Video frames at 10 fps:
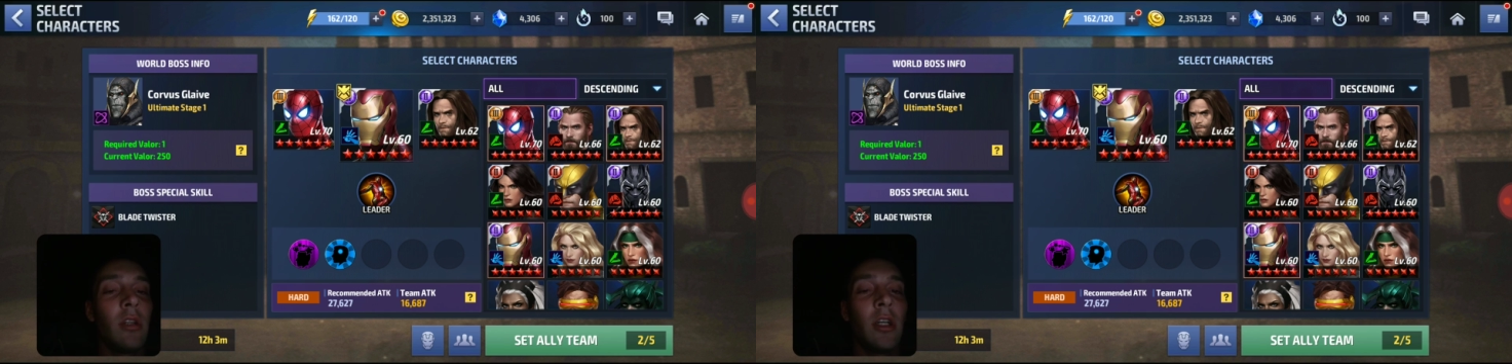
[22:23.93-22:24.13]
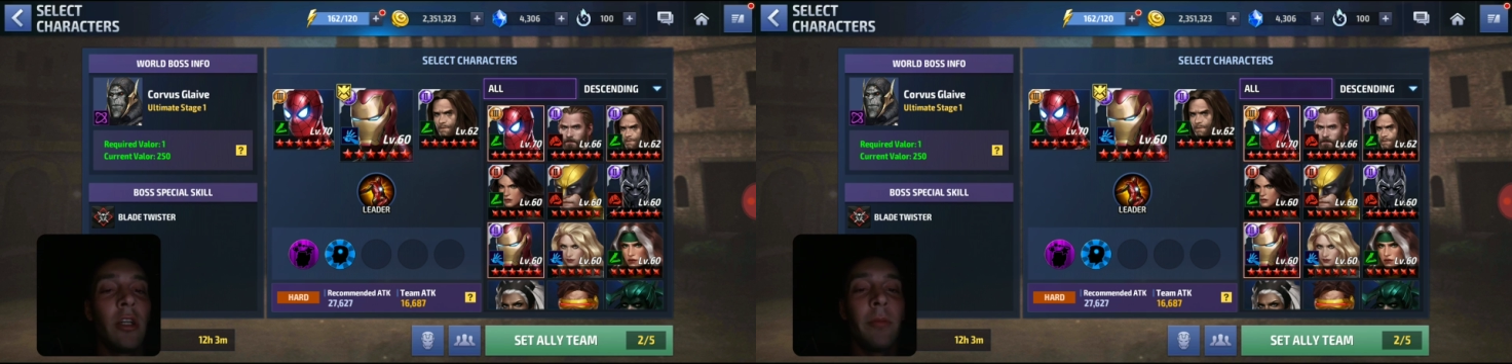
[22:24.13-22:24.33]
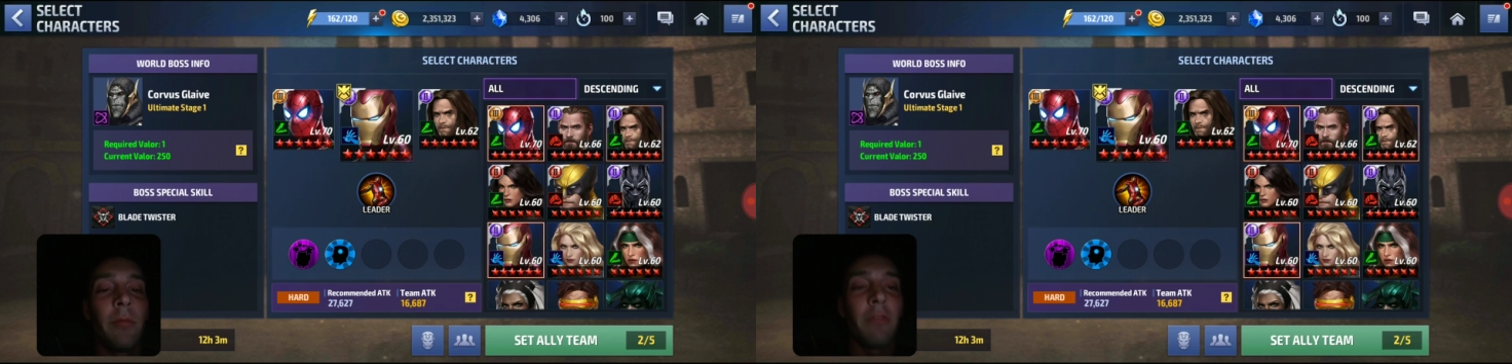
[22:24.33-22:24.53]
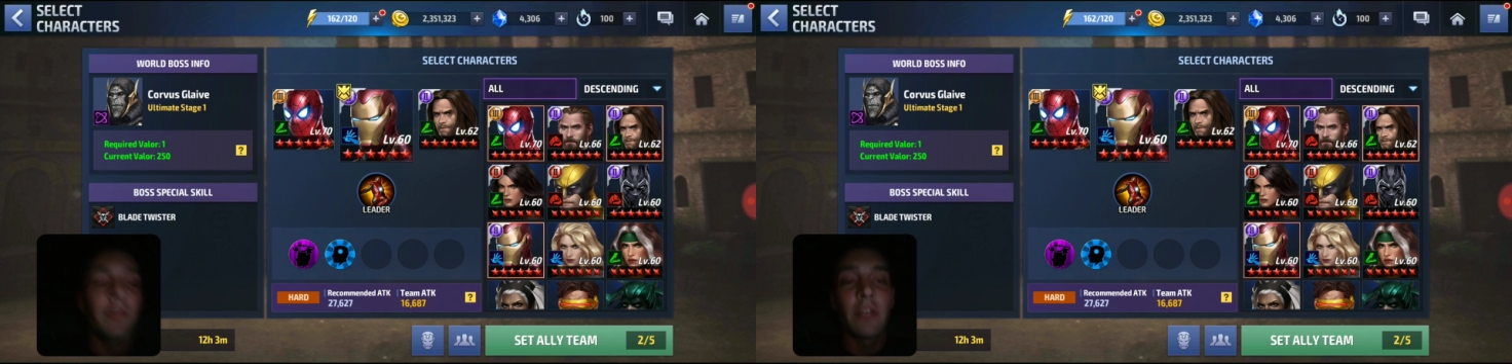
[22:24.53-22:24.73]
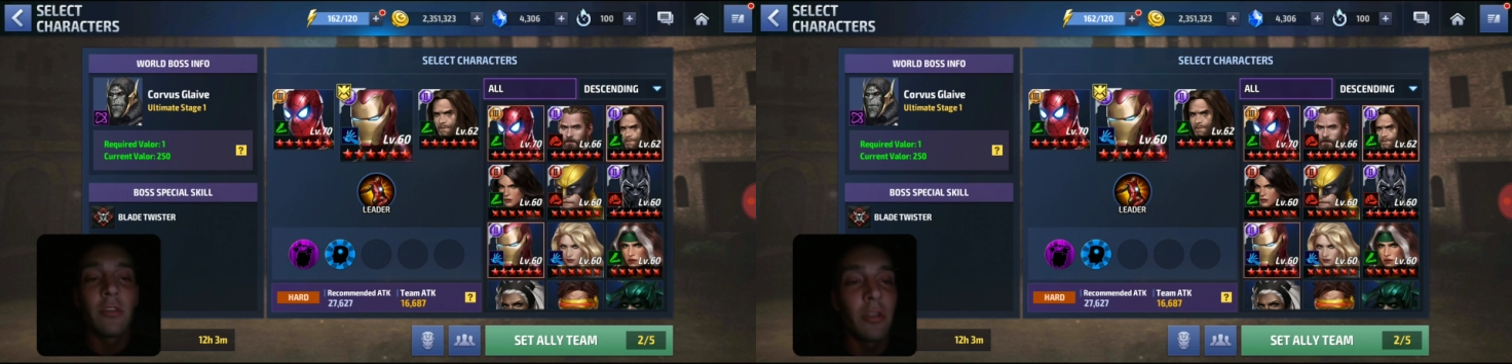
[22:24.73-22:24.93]
The
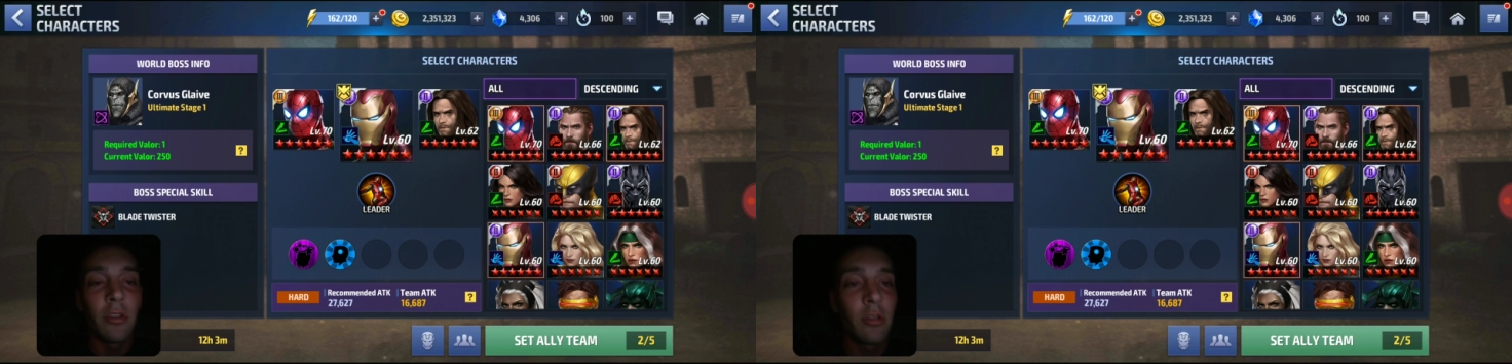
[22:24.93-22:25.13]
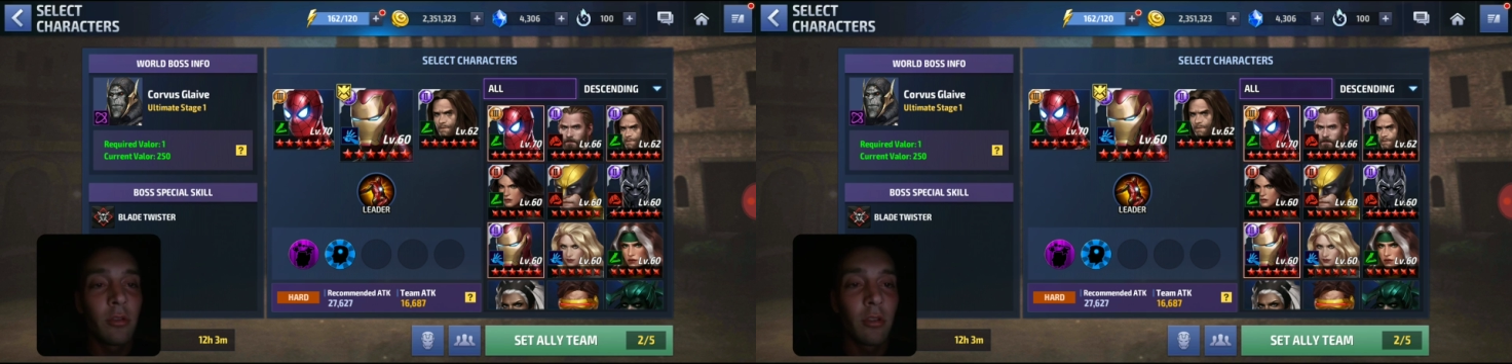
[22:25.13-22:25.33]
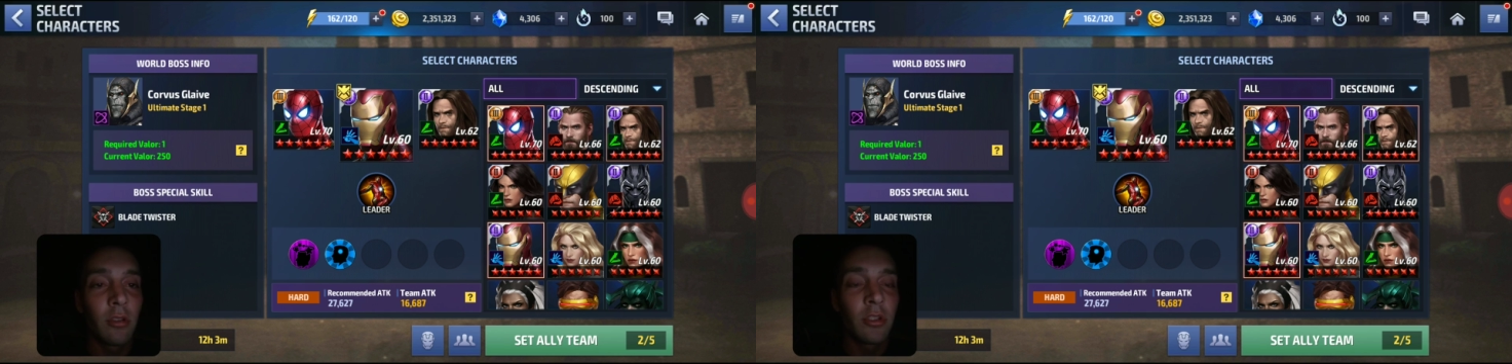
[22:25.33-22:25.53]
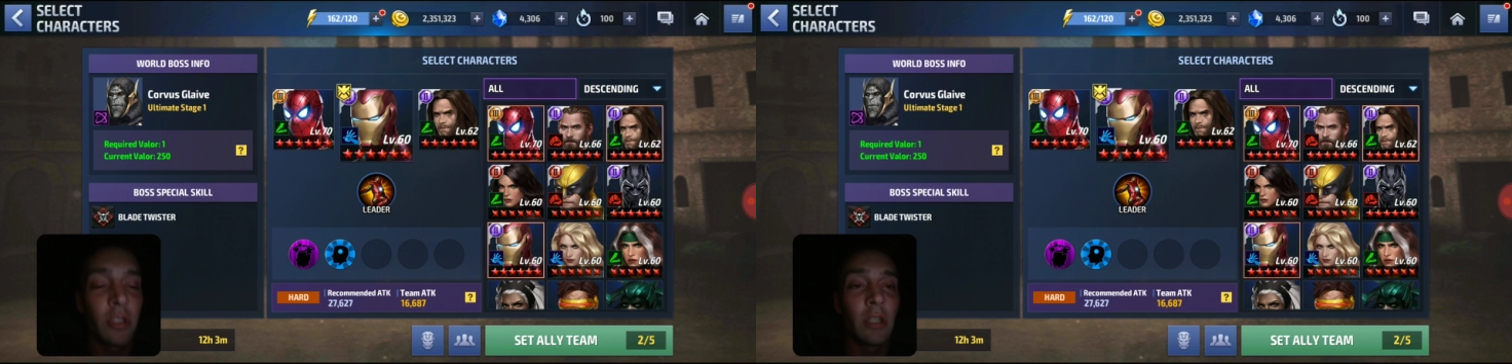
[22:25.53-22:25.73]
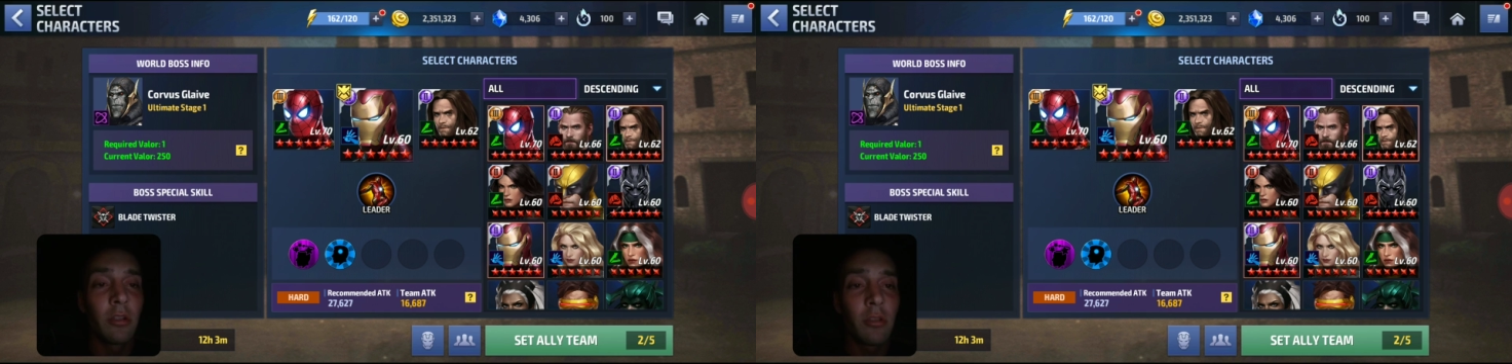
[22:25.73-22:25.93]
faster his
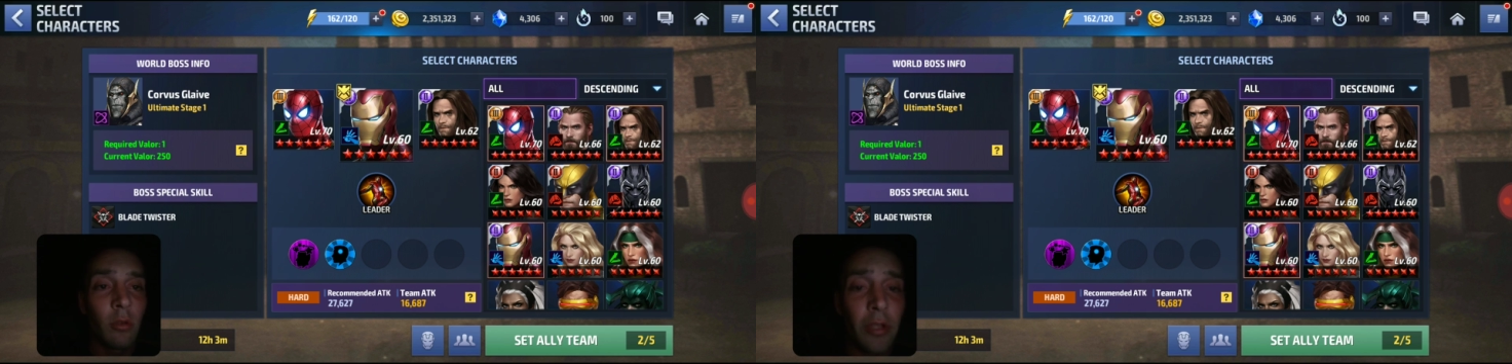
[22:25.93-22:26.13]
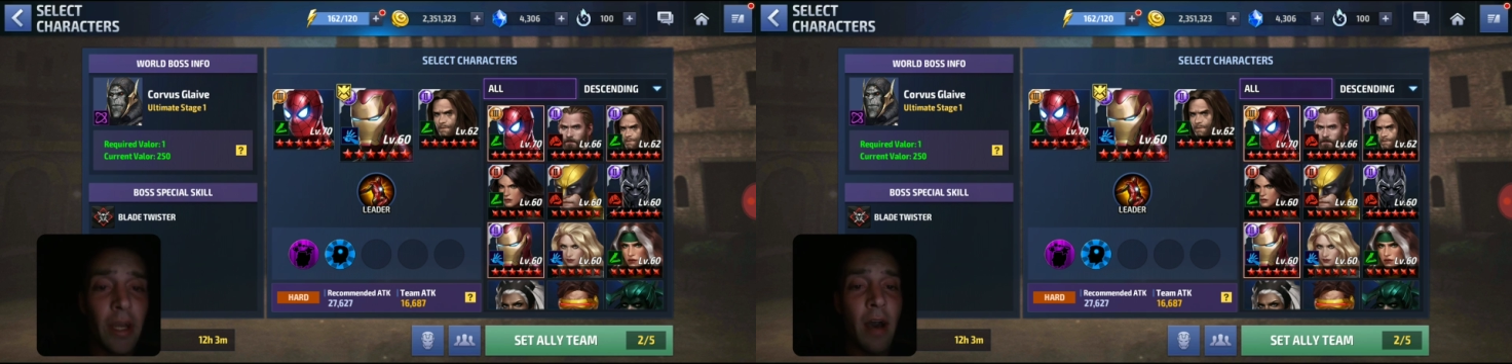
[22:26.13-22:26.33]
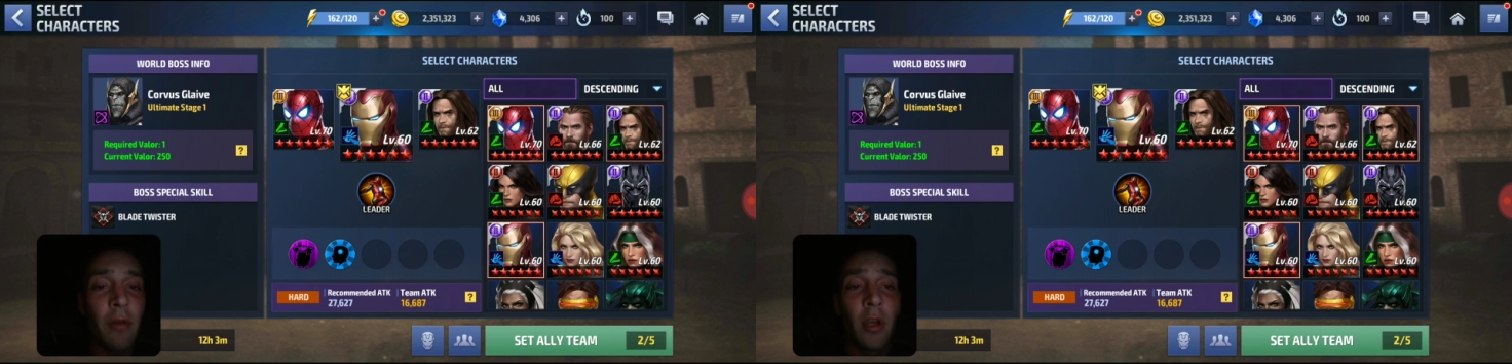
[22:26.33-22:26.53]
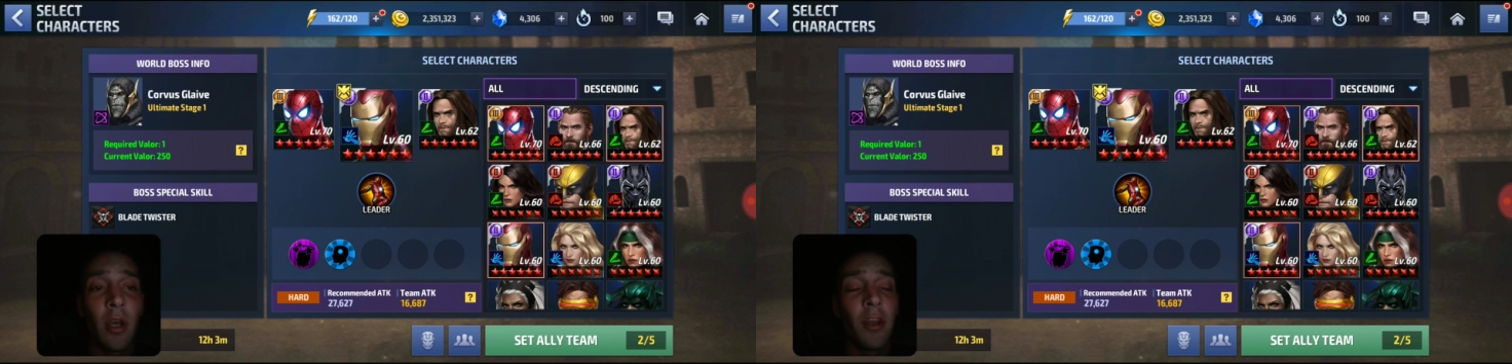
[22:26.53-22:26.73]
skills cool down,